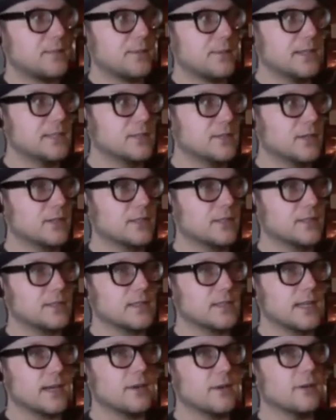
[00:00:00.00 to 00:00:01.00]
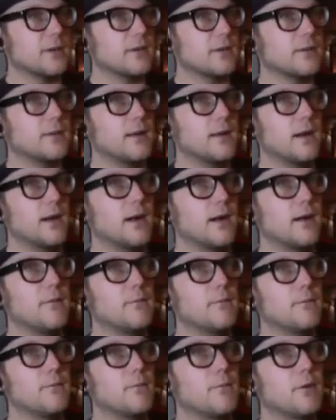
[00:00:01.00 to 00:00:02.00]
my darkest hour.
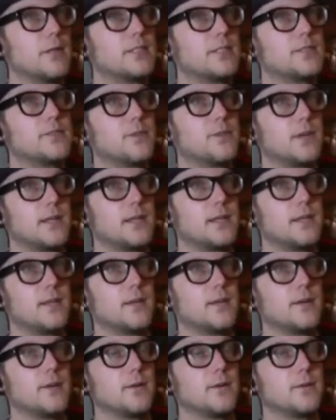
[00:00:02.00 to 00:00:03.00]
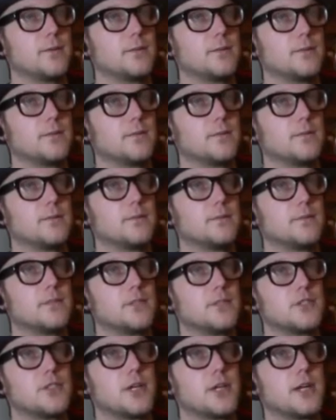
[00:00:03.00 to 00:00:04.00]
What's funny though, to
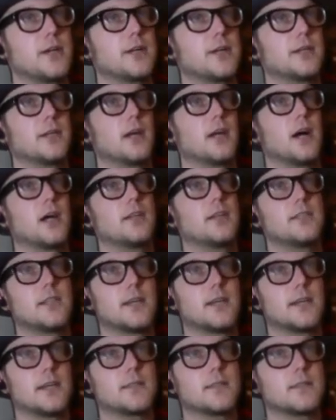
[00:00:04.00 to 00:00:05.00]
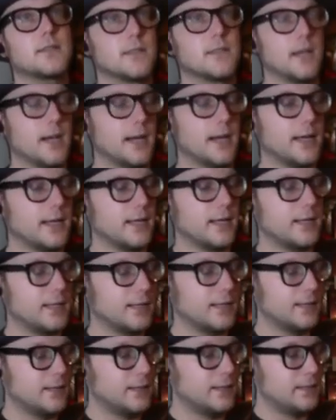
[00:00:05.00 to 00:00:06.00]
share in context, I
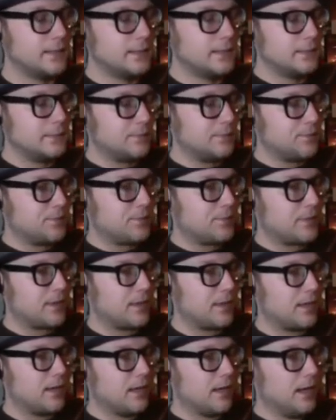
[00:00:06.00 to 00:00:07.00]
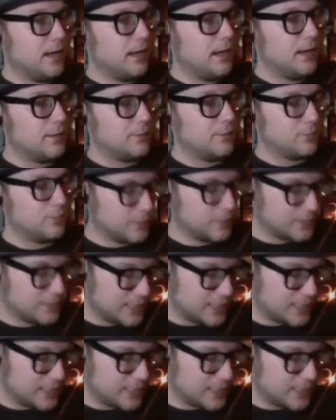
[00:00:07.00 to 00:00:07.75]
was